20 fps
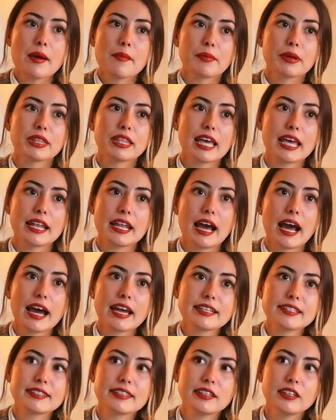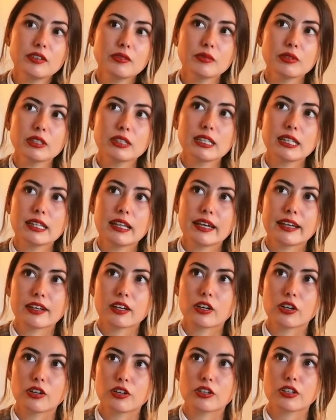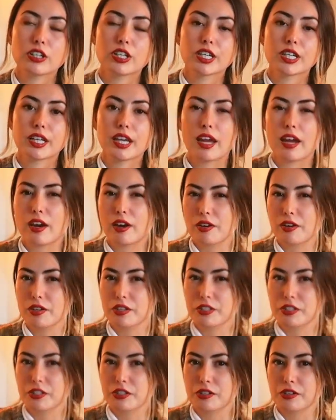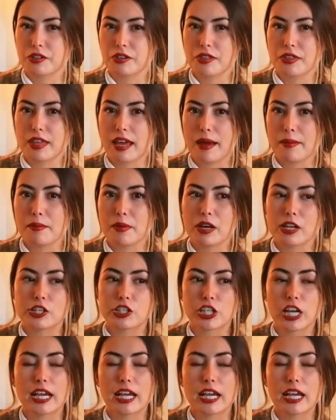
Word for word: but then I didn't really like her character that much.